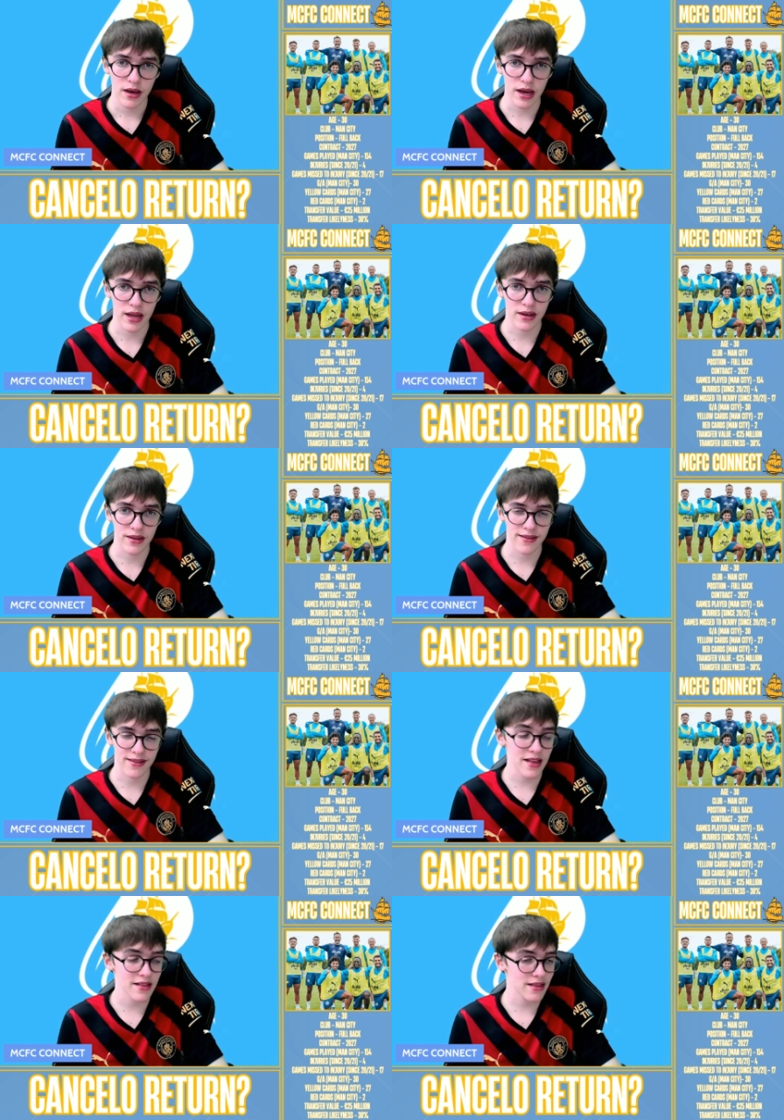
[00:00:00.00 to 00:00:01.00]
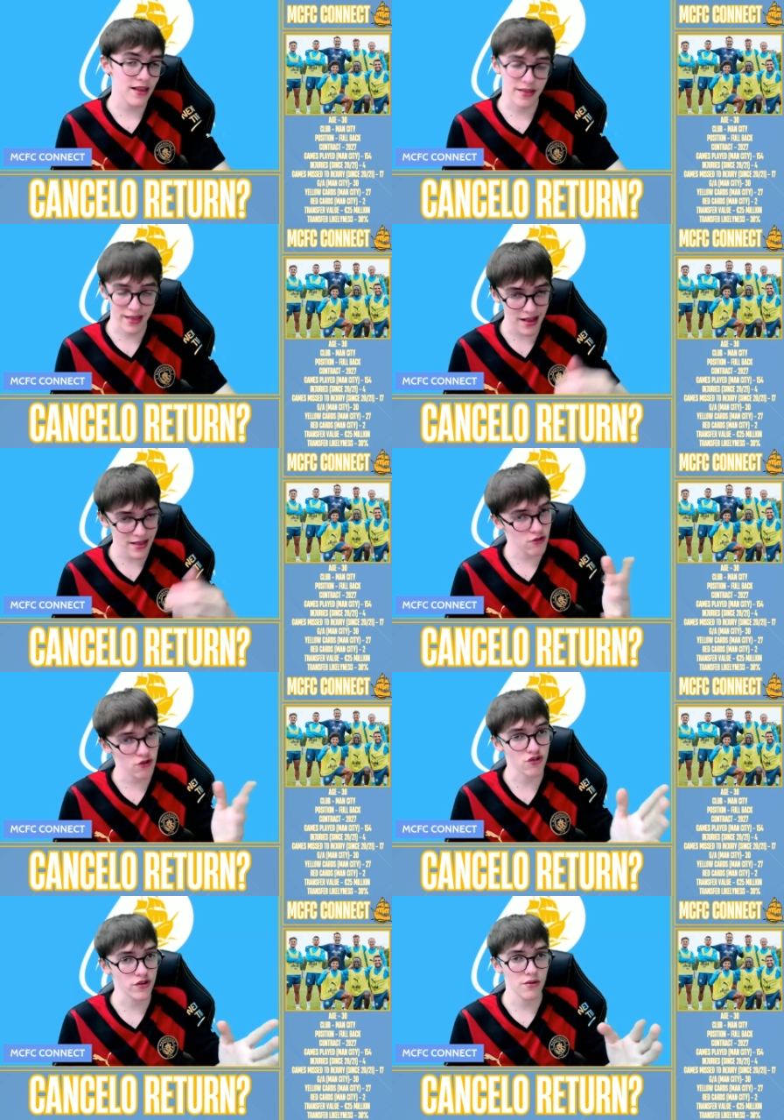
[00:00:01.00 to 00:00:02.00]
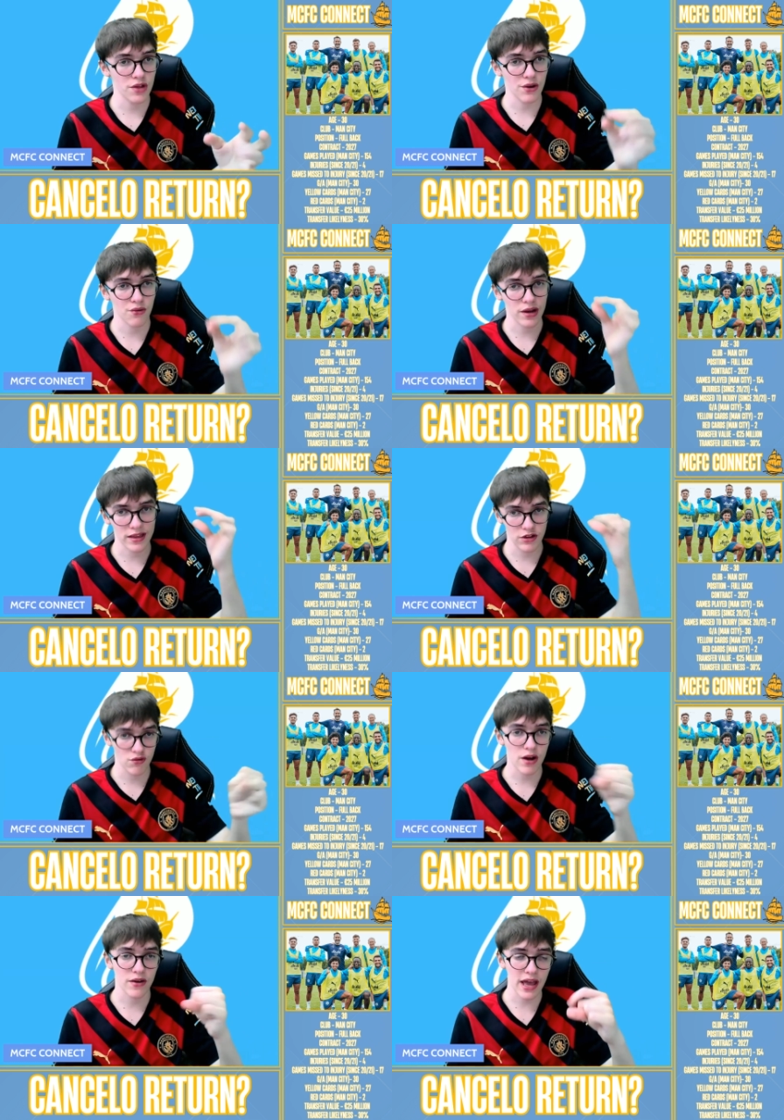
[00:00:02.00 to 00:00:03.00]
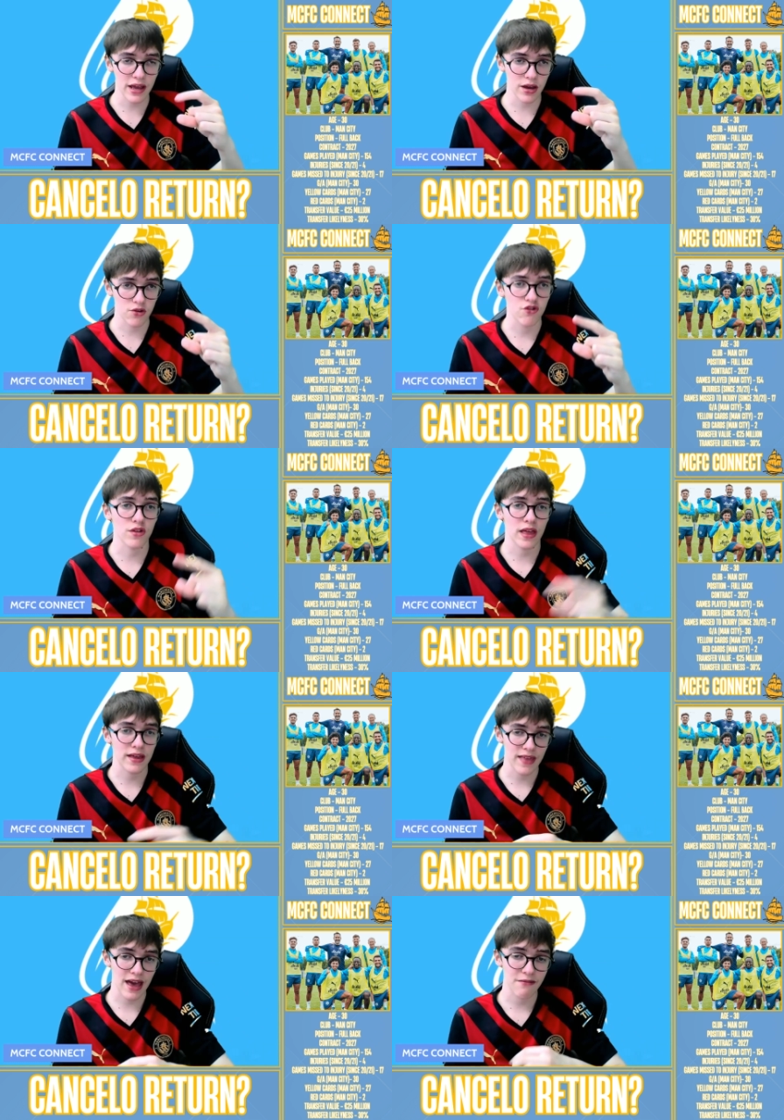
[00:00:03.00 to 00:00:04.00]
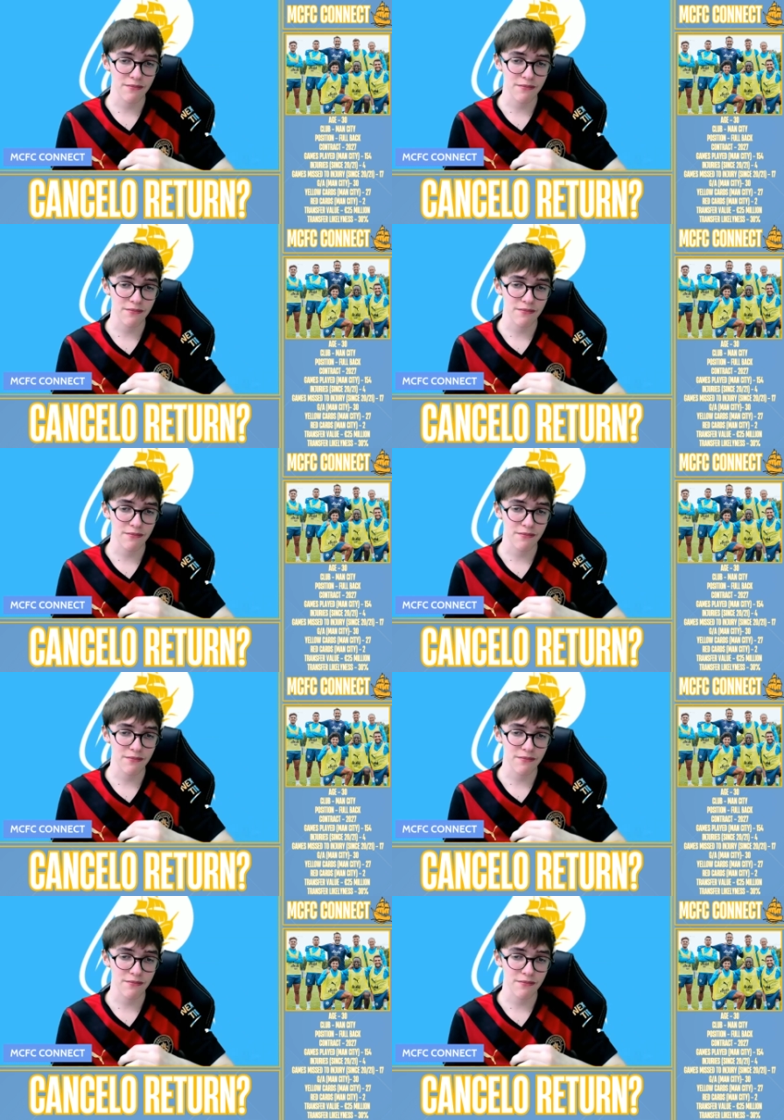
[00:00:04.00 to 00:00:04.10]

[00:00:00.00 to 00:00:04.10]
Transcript: and that and that just shows how quickly Joao can go, just like that.